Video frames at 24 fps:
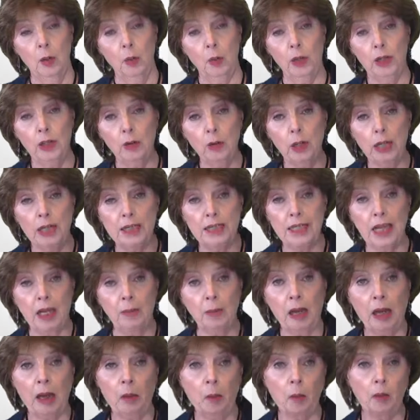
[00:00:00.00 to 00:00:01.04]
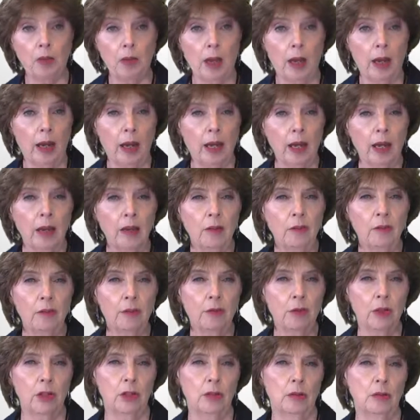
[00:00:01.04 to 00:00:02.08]
When you examine it without any
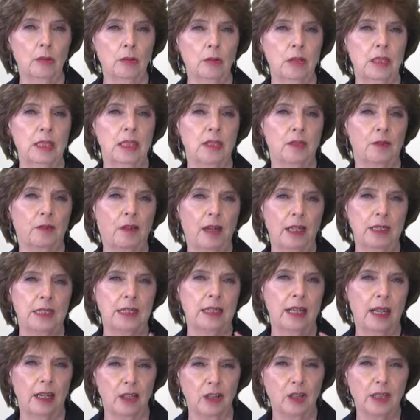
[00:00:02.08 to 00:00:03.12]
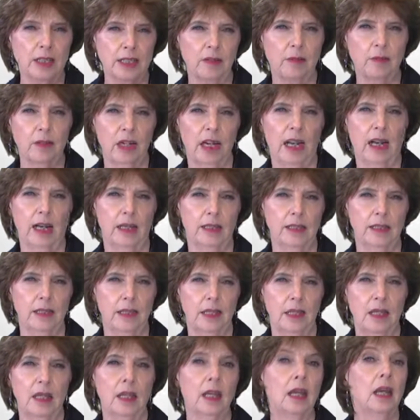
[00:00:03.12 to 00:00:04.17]
frills to fuzz the edges of
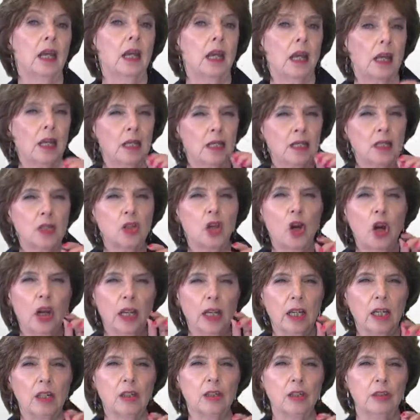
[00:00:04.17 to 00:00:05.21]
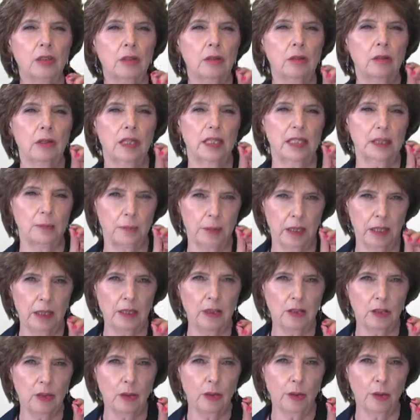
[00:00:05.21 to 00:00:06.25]
reality, is your issue as big
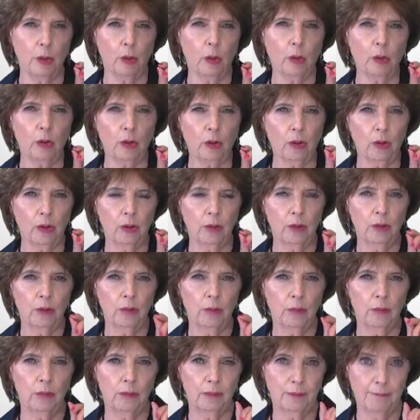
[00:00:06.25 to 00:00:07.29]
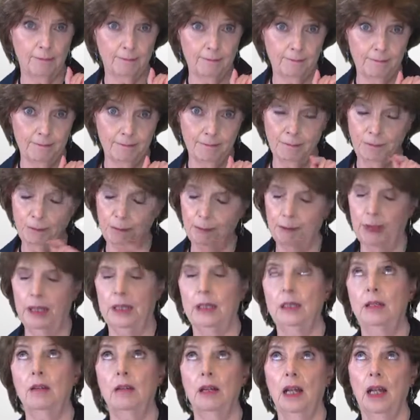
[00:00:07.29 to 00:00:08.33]
as you thought?
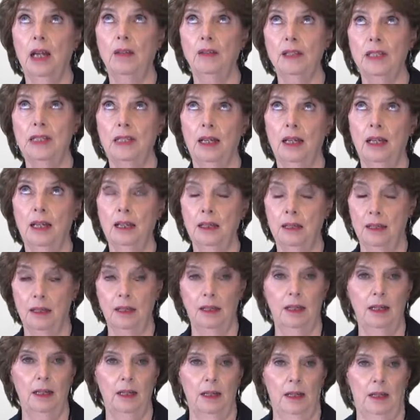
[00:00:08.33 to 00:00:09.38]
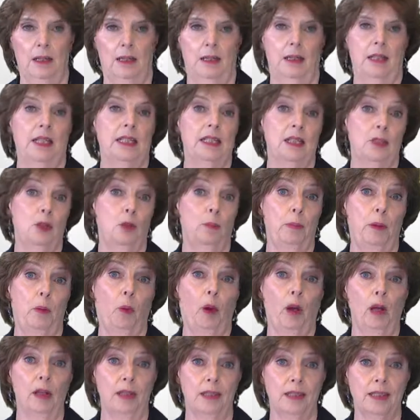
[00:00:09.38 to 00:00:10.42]
But don't ever say, things could be
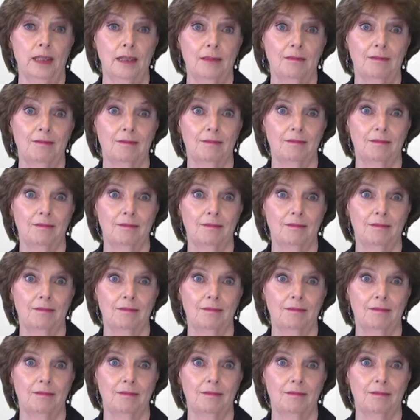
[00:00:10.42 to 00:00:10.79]
worse.